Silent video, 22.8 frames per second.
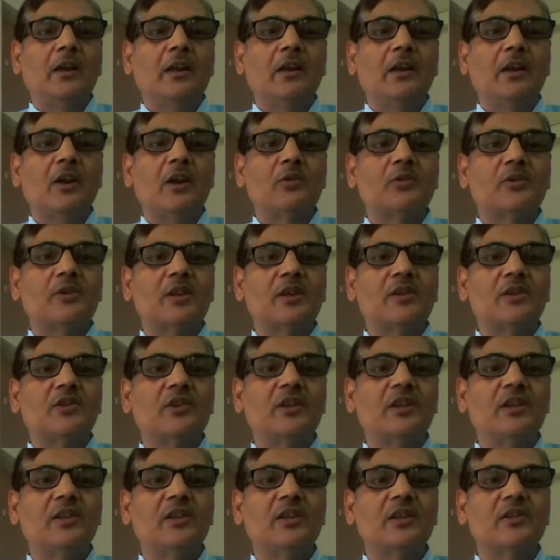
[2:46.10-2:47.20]
Now such
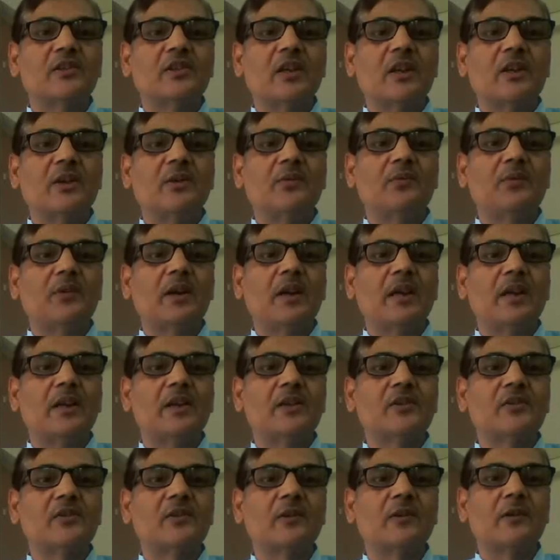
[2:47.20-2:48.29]
regions are referred
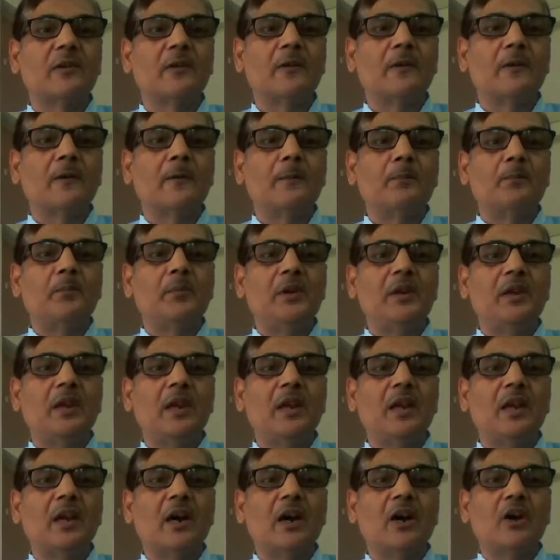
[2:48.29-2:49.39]
as
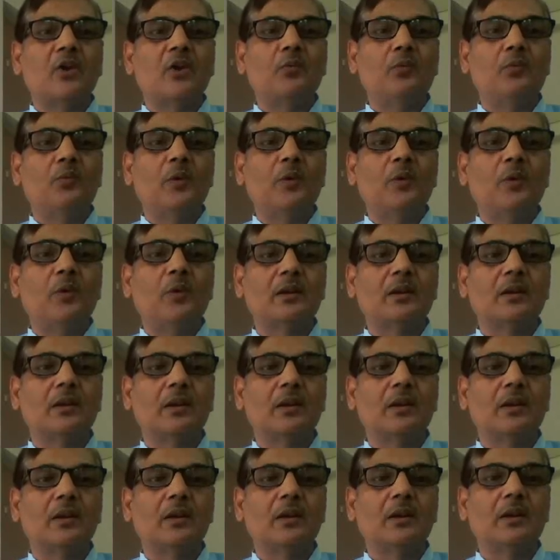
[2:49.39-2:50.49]
PAR1
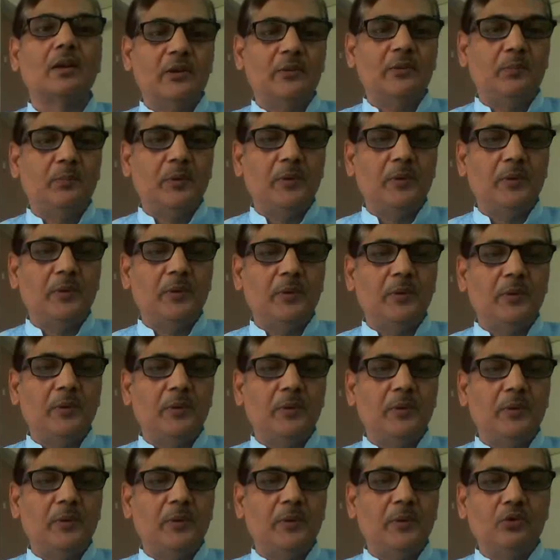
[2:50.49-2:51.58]
and
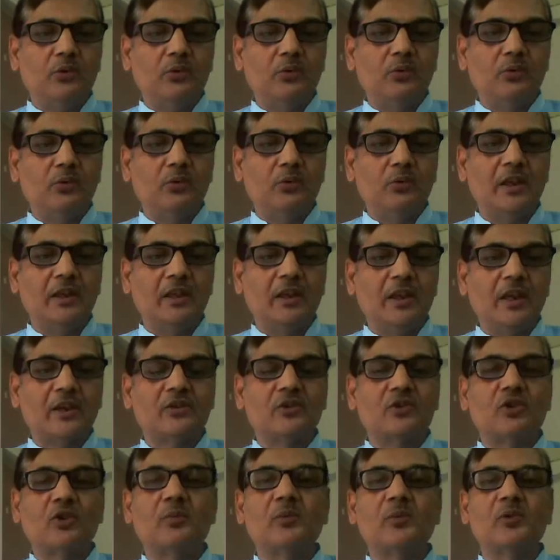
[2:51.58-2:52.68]
PAR2 in the X
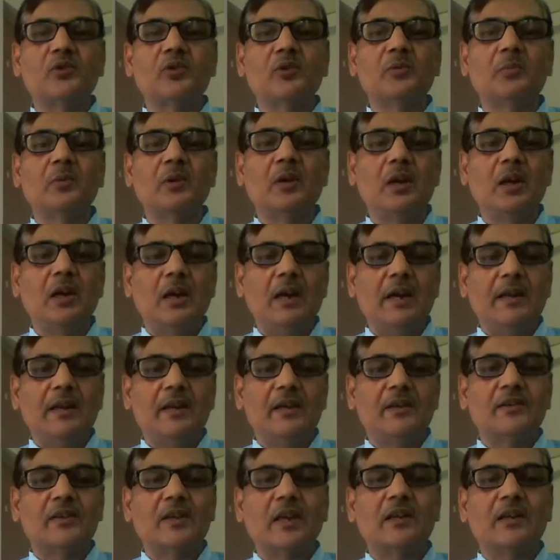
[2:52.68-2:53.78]
chromosome, and
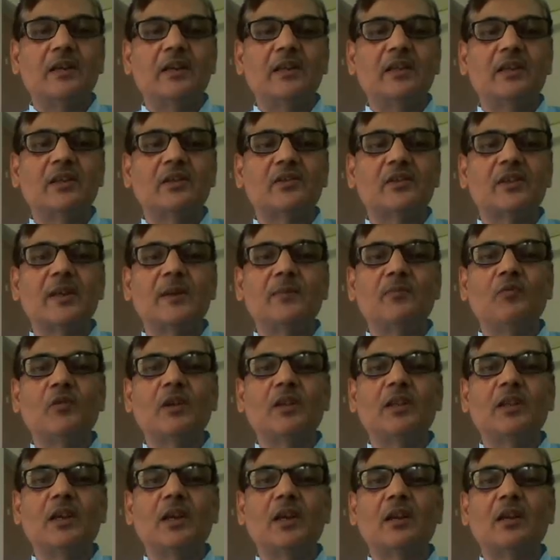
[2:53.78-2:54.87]
exactly the same way
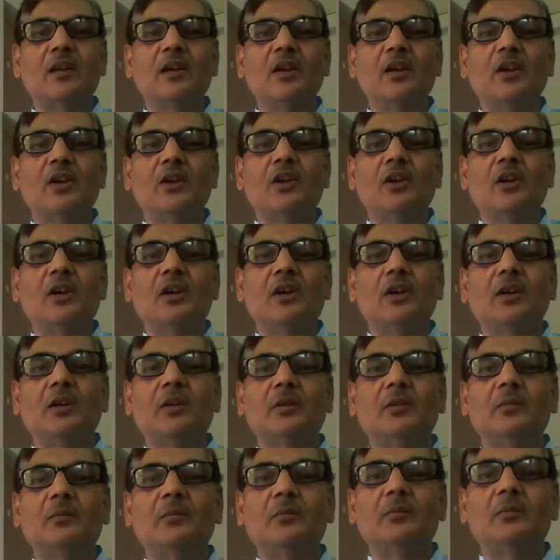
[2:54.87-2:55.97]
they are
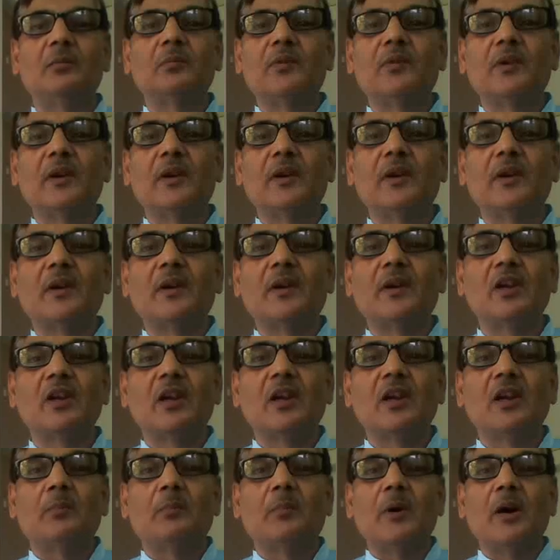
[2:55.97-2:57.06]
referred as
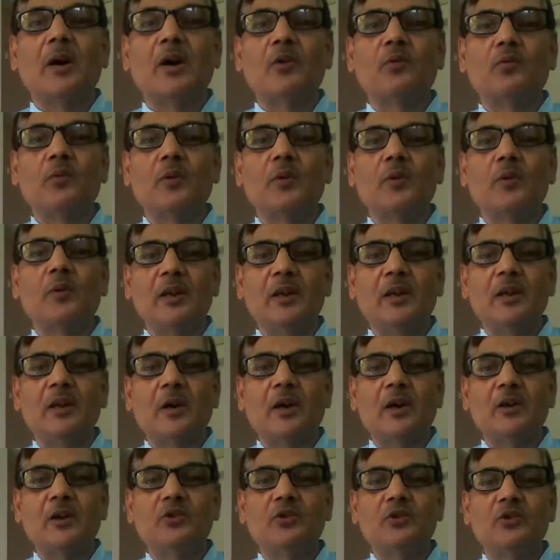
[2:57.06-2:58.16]
PAR1 and
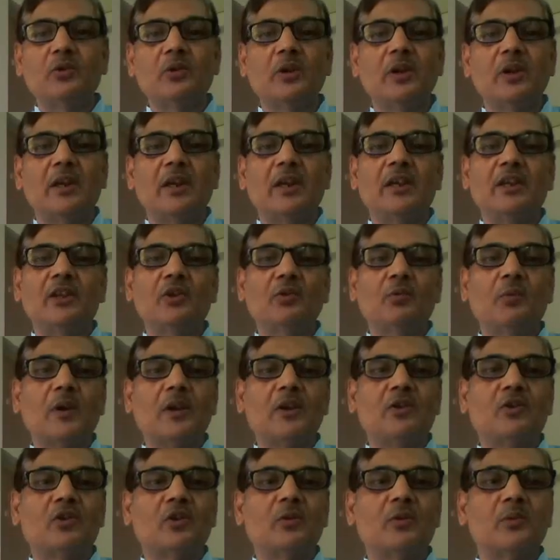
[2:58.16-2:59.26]
PAR2 in the Y
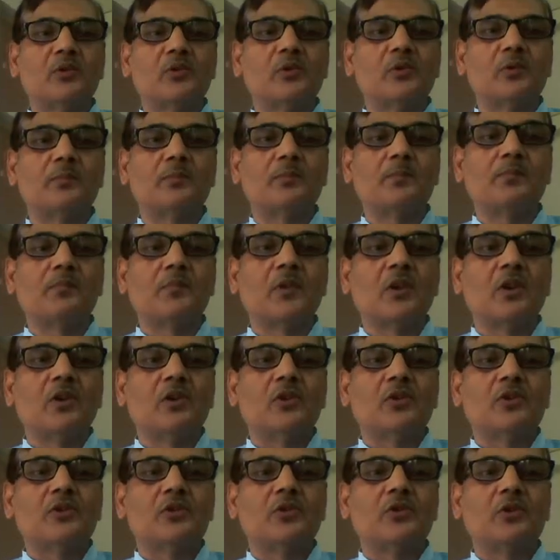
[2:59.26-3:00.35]
chromosome.
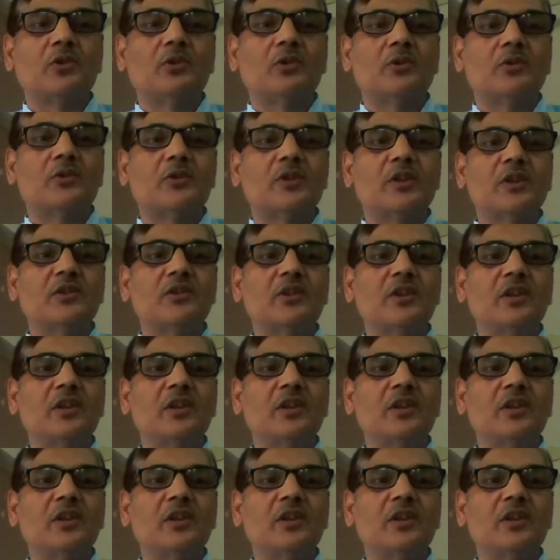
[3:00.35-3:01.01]
So such